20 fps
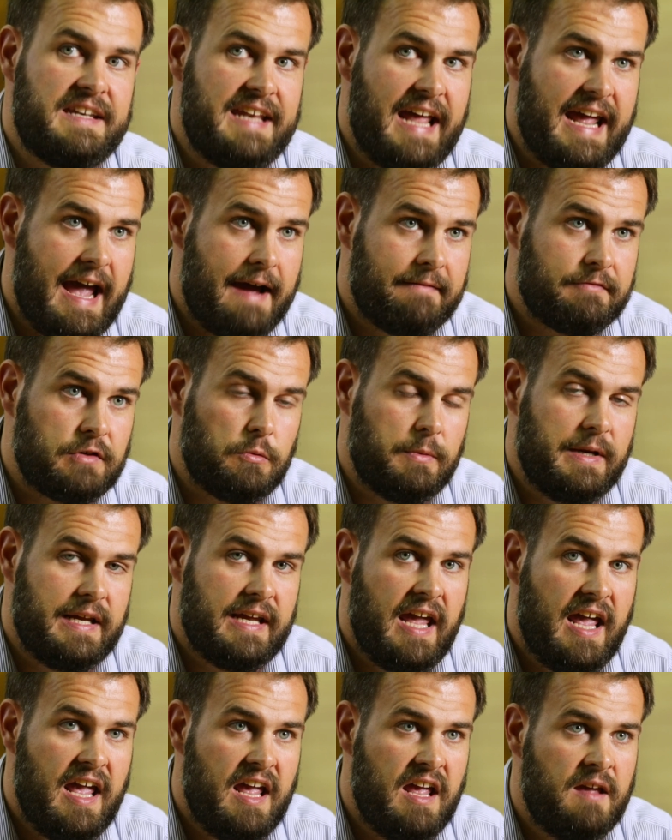the day after we
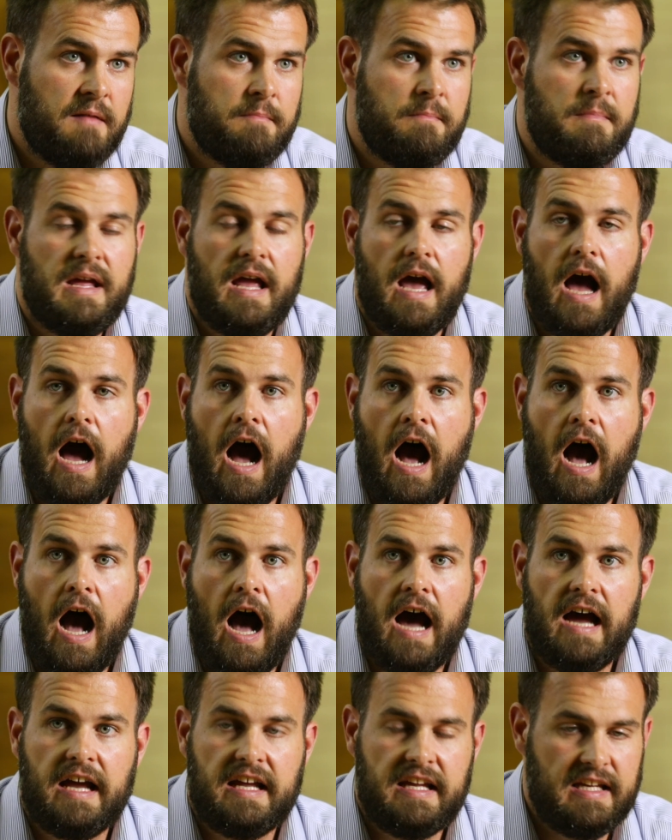came,
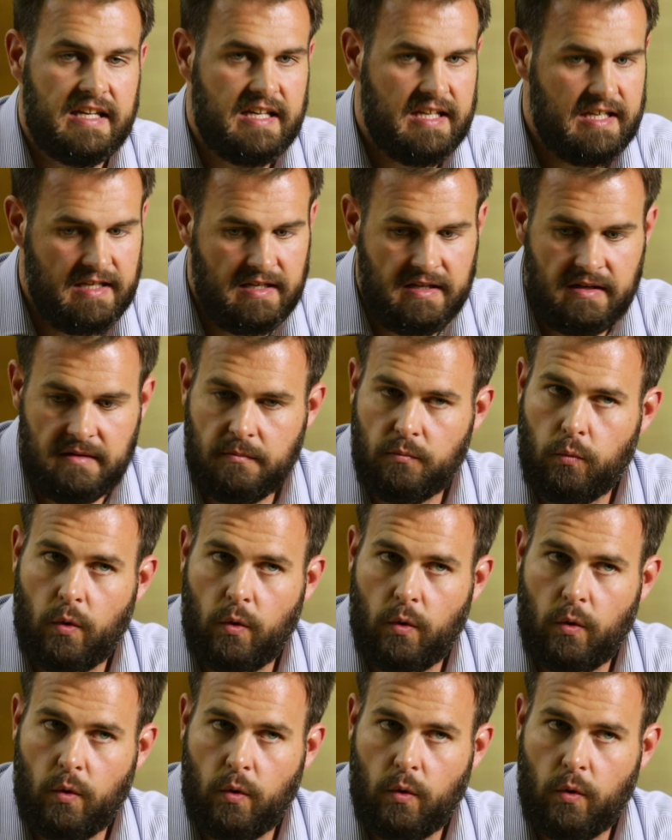he